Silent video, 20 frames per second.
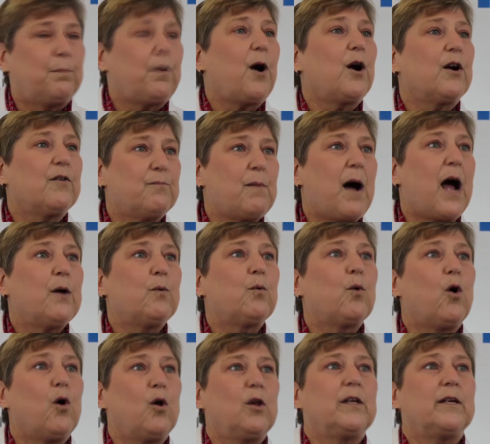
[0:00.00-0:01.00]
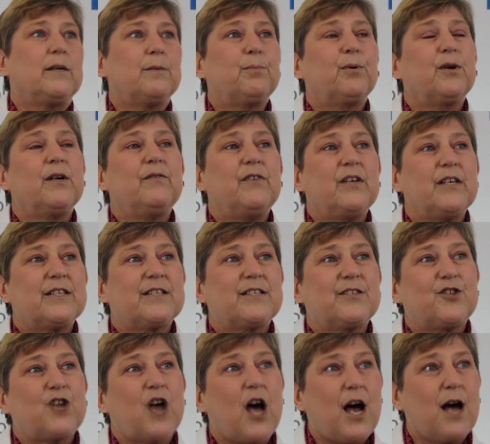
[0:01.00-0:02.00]
part of my role in a previous
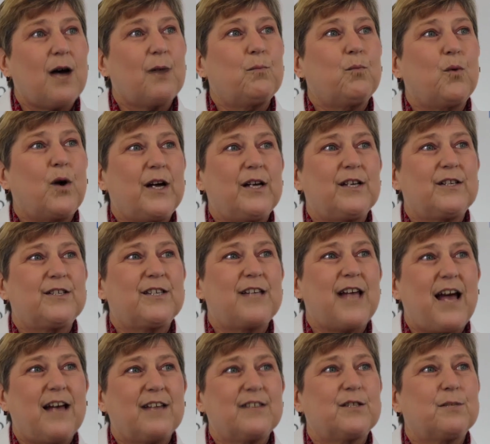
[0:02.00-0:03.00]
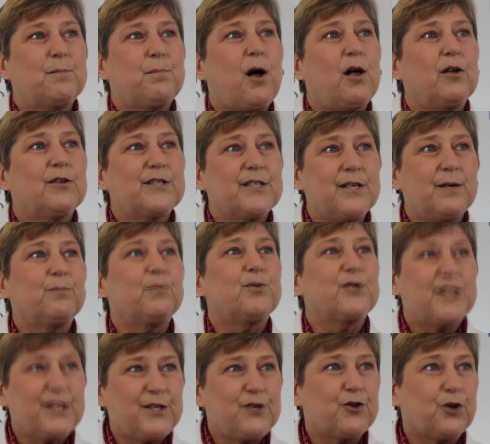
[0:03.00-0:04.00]
job was as the policy and
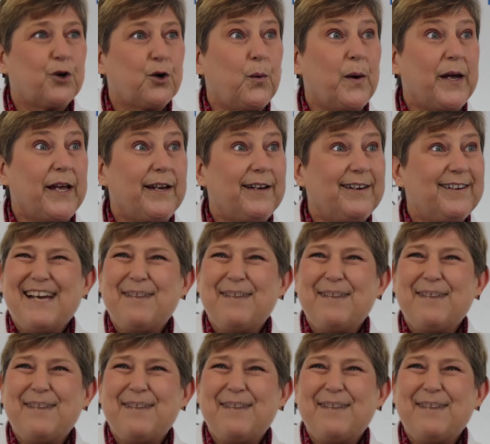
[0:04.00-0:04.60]
procedure queen.